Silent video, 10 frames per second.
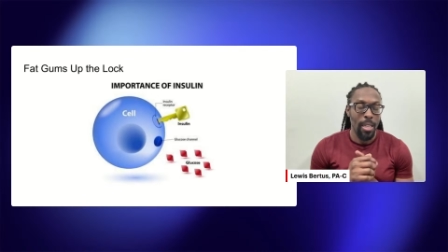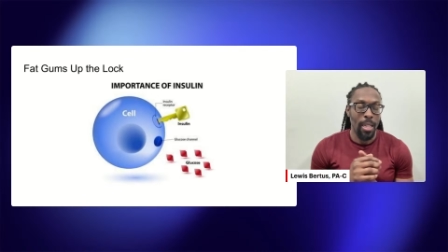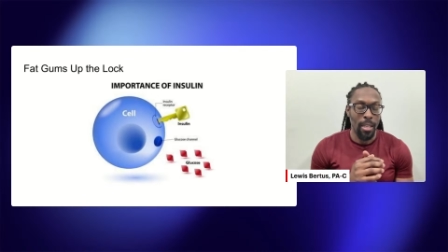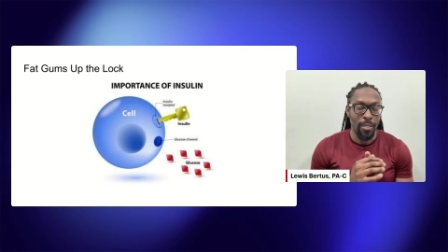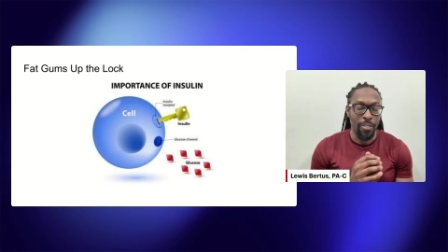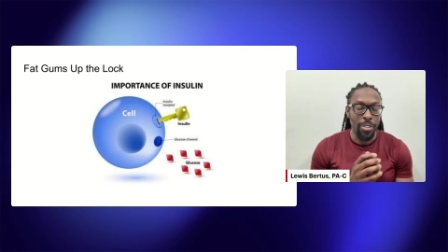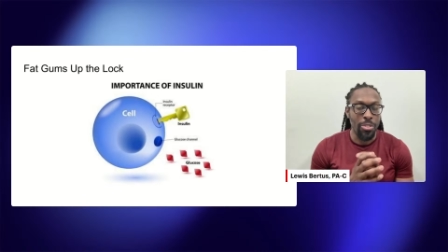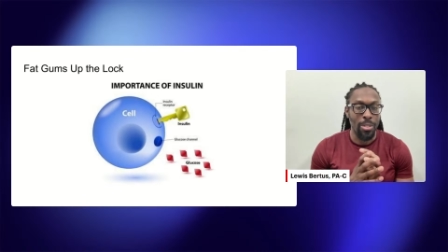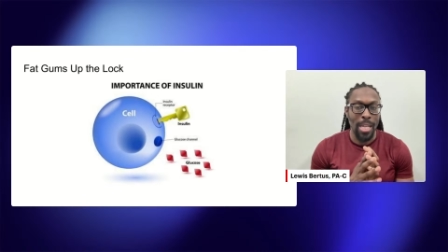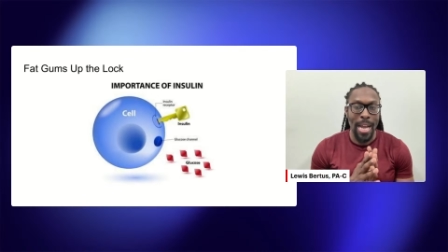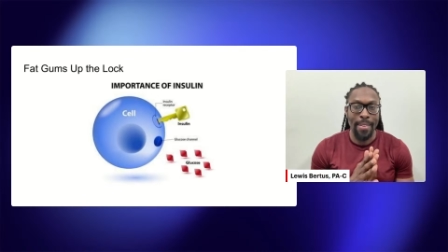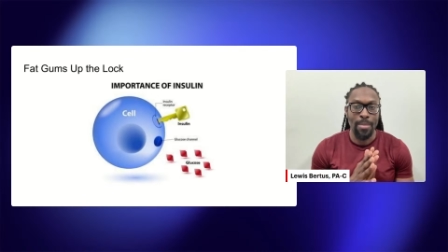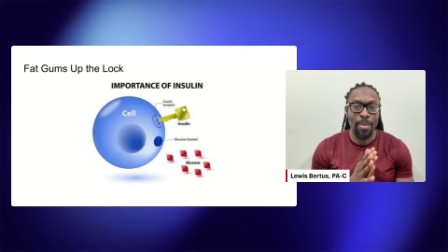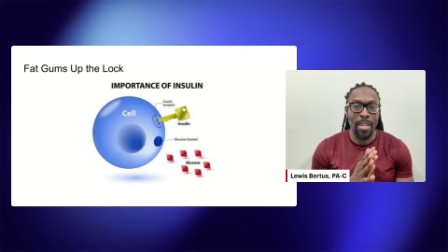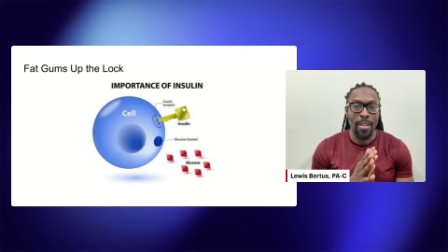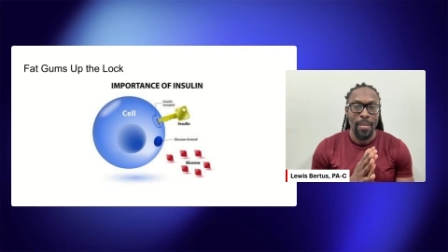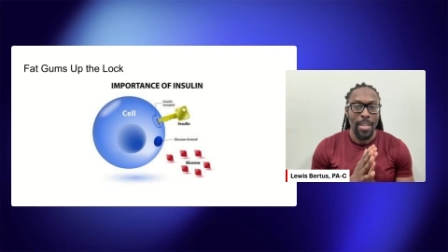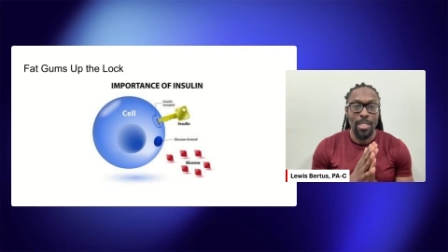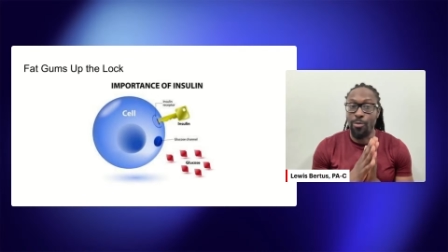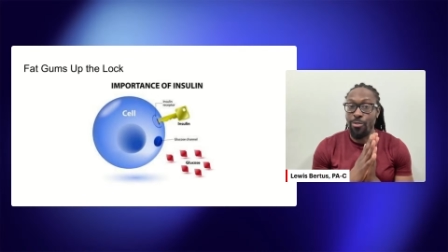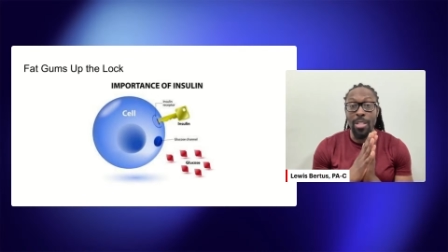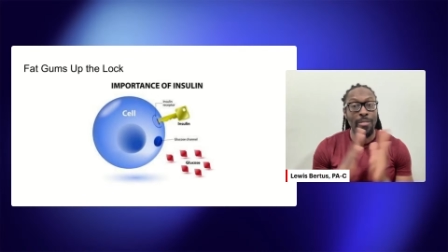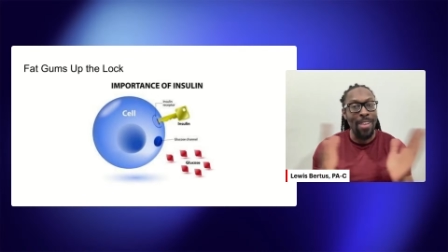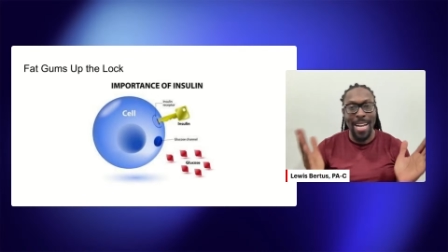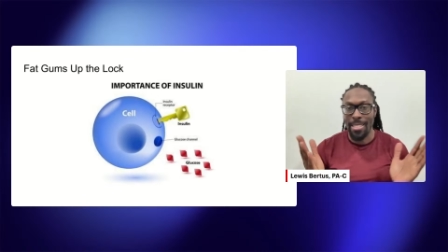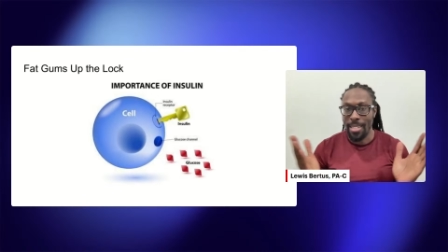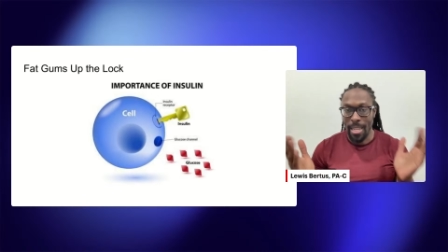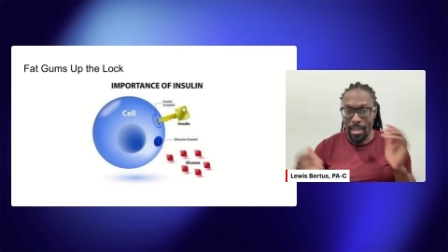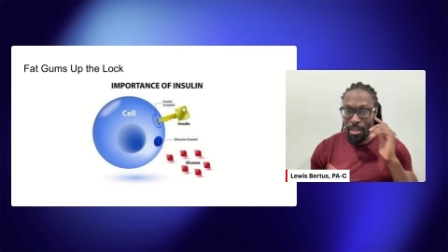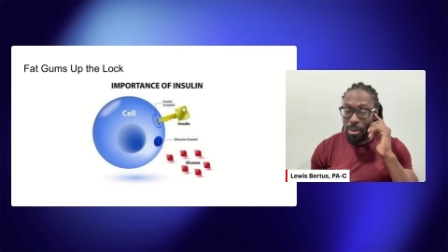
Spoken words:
in future lives, but it's really fascinating.